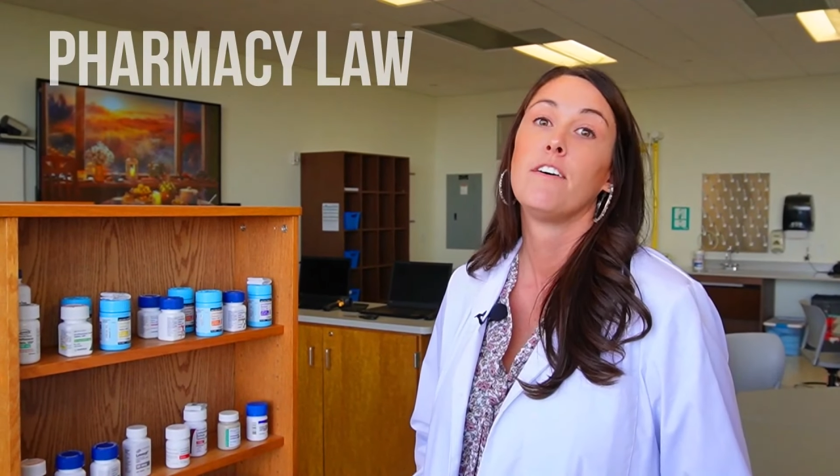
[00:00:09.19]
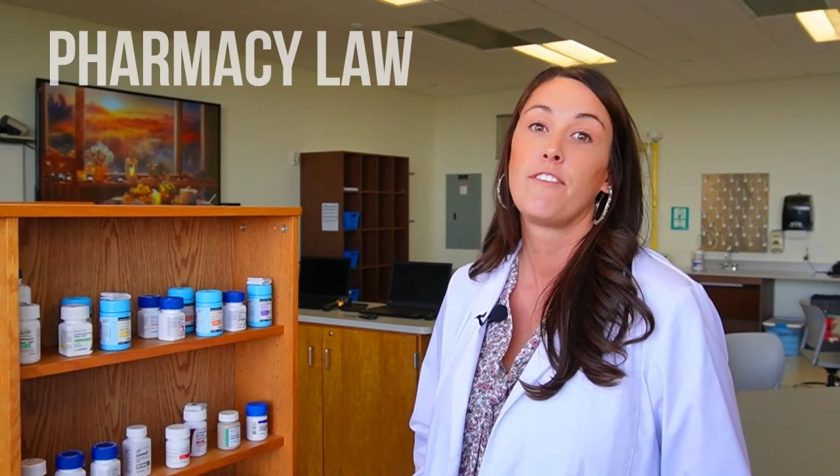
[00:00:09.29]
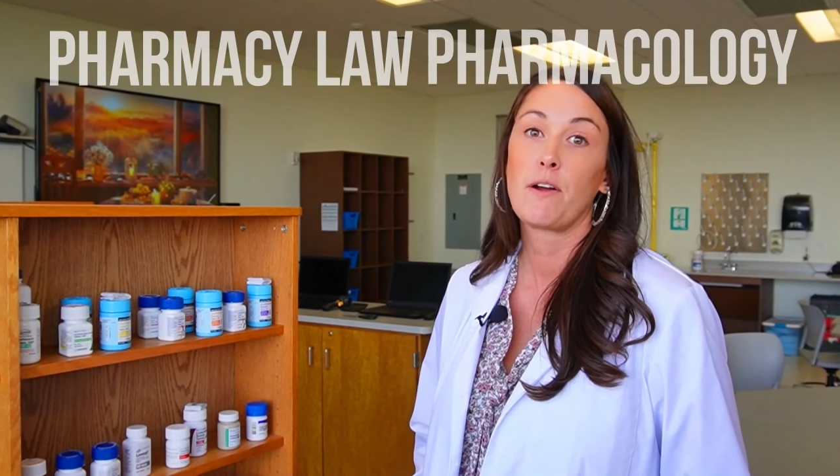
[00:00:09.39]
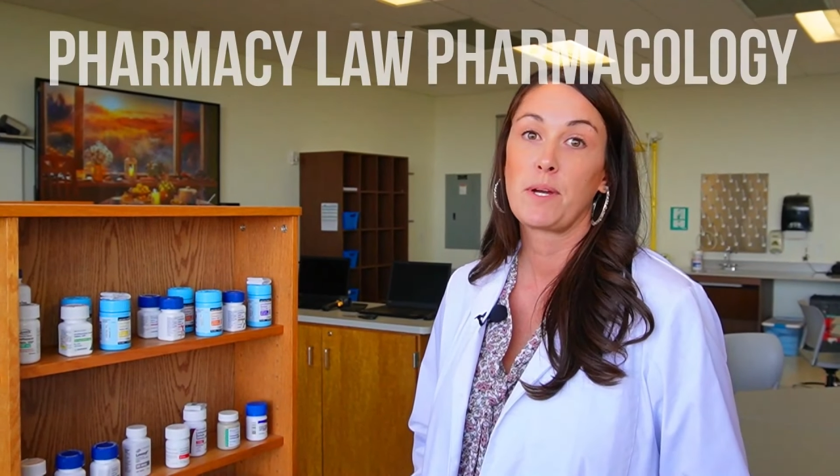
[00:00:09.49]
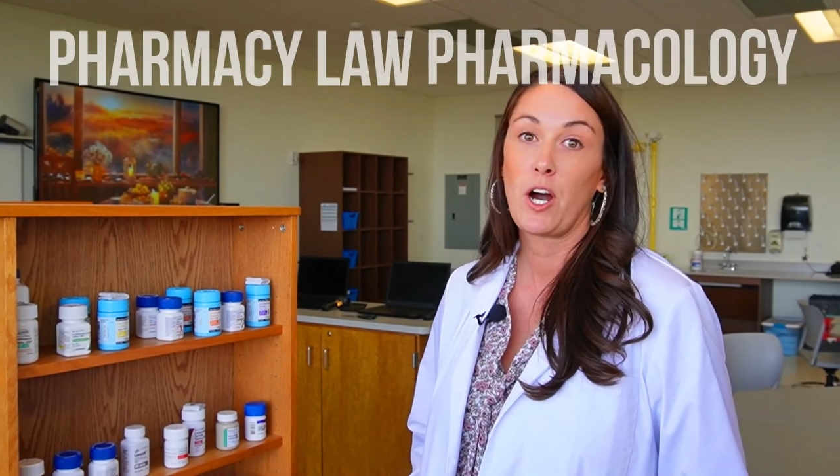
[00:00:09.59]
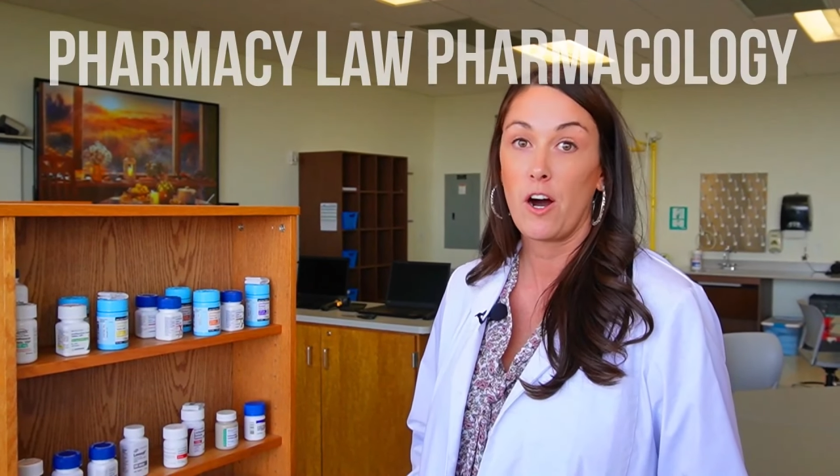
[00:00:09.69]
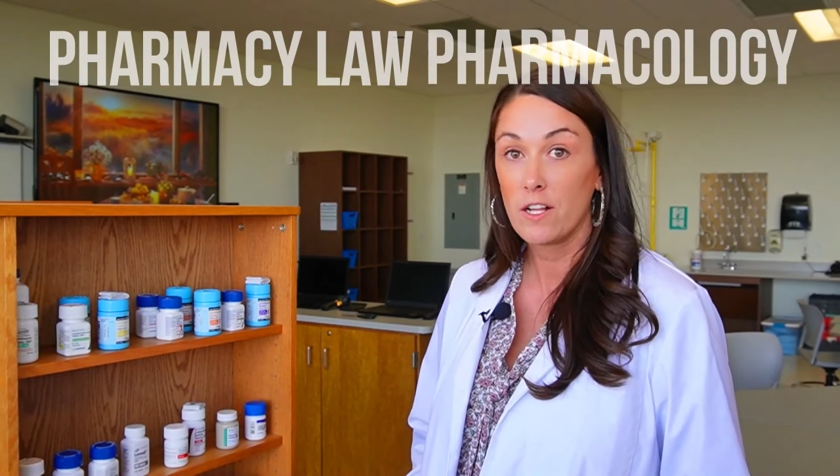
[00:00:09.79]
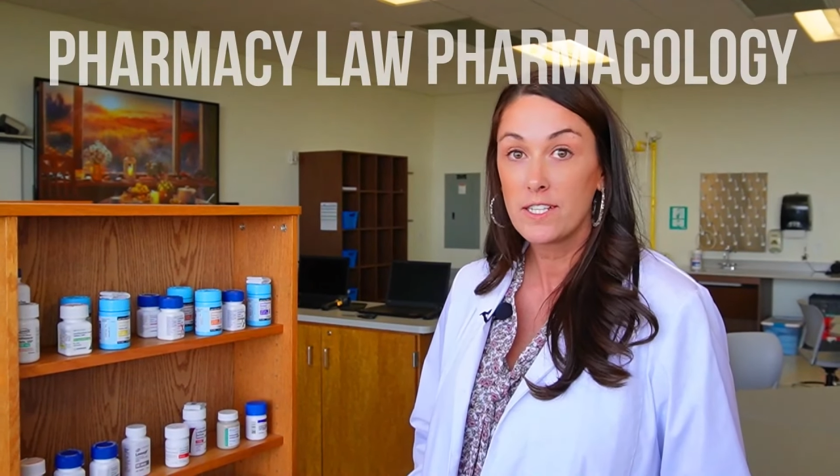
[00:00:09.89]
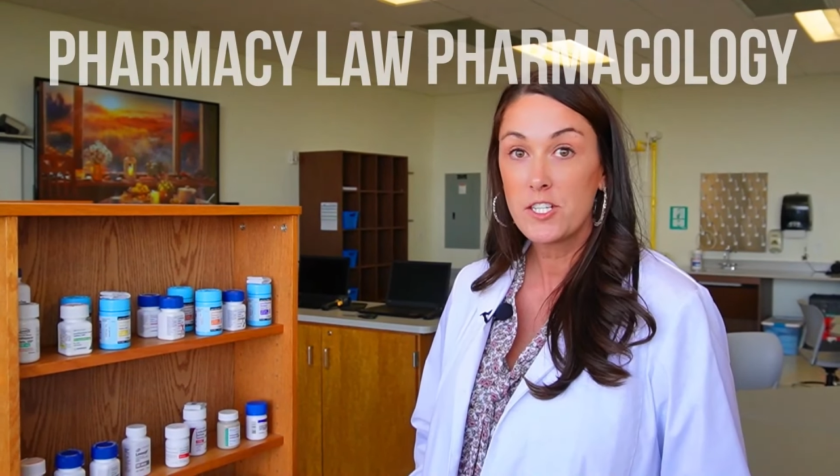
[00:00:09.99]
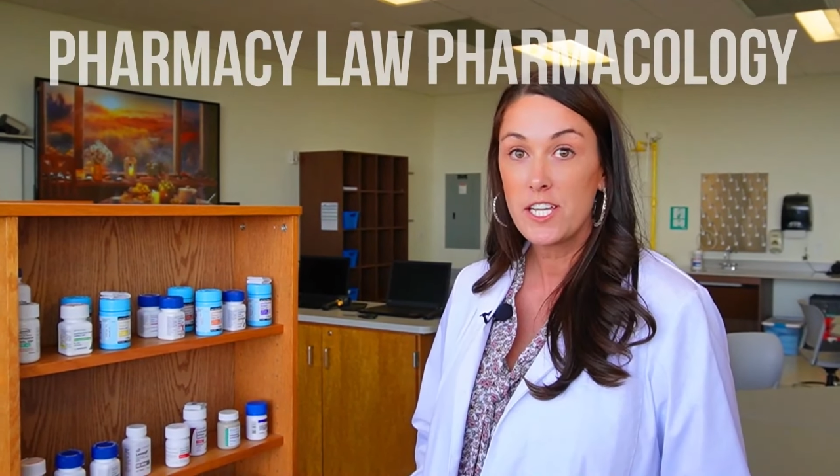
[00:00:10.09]

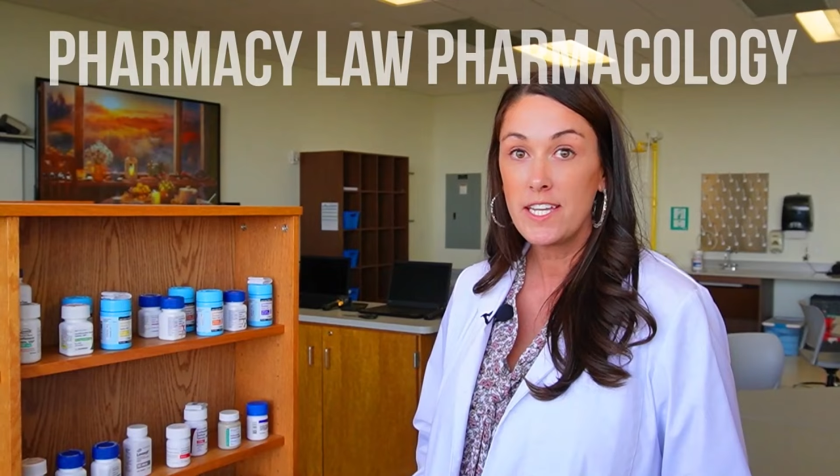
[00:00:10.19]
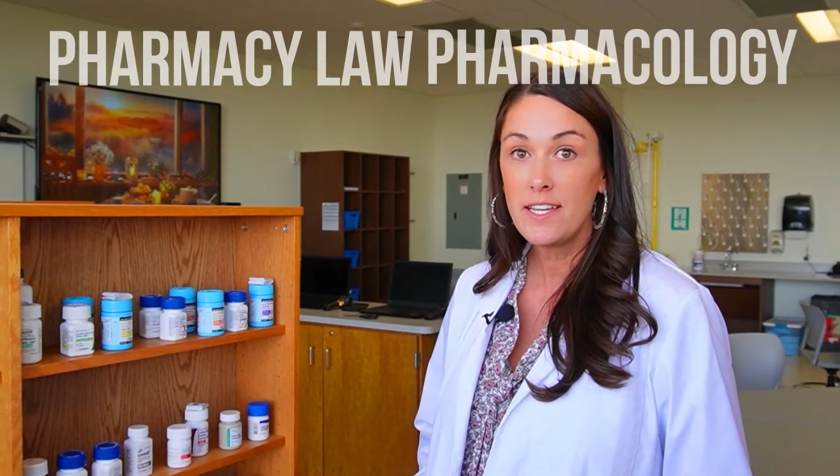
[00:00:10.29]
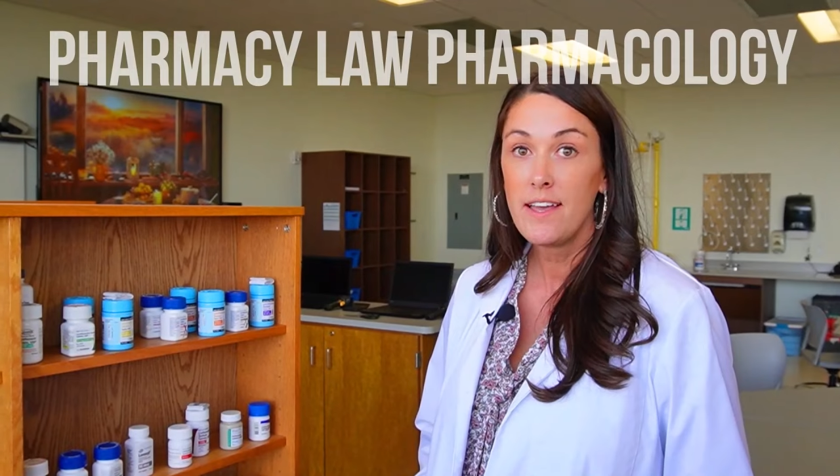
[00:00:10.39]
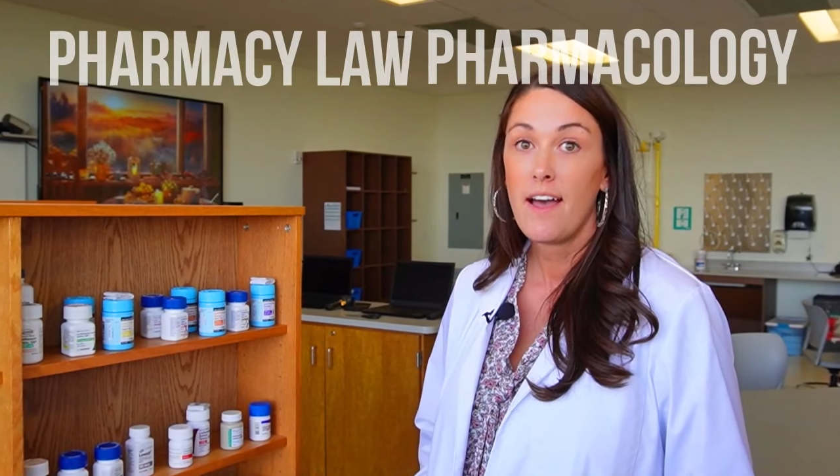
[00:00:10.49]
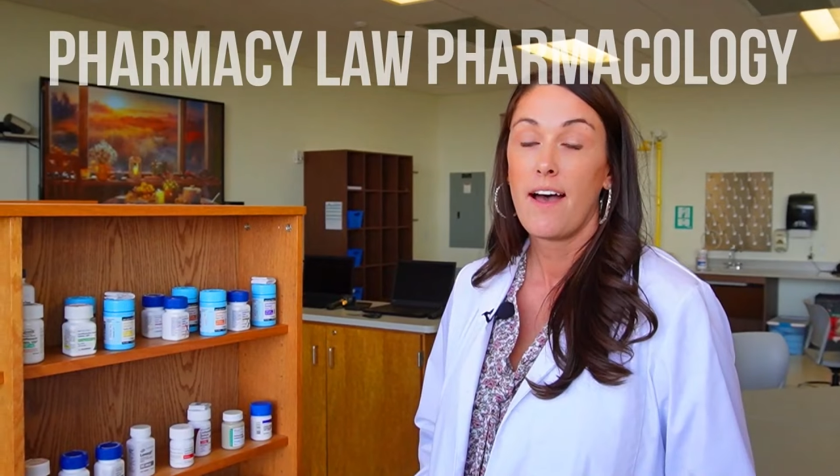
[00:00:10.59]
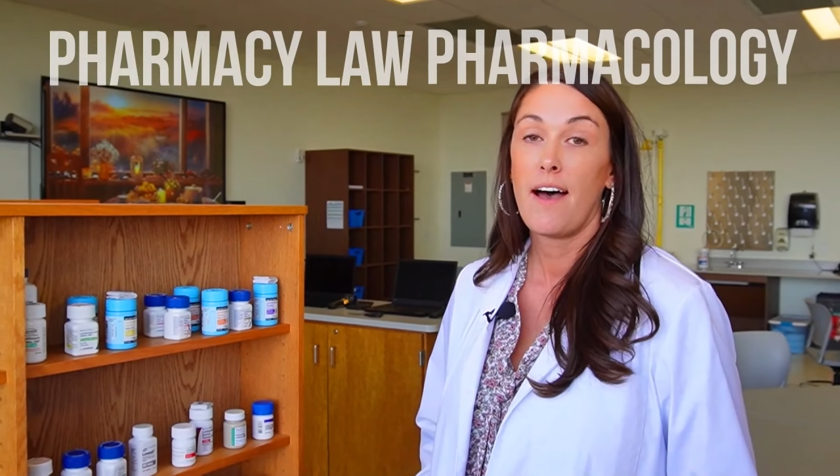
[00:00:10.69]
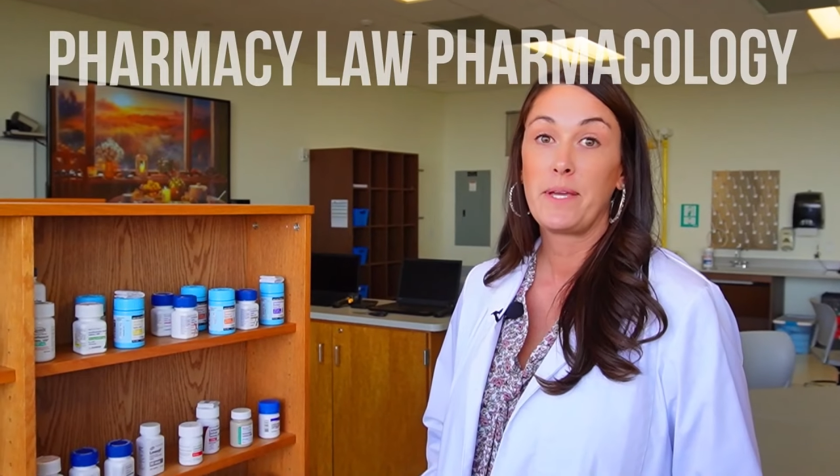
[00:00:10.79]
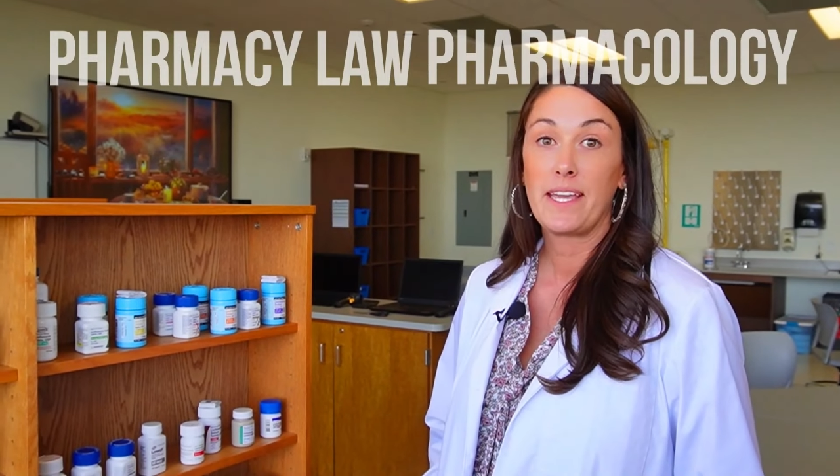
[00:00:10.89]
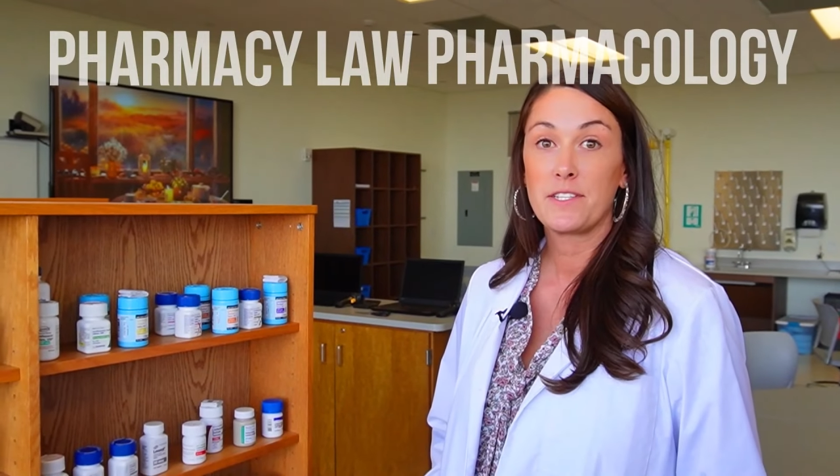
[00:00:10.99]
pharmacology, we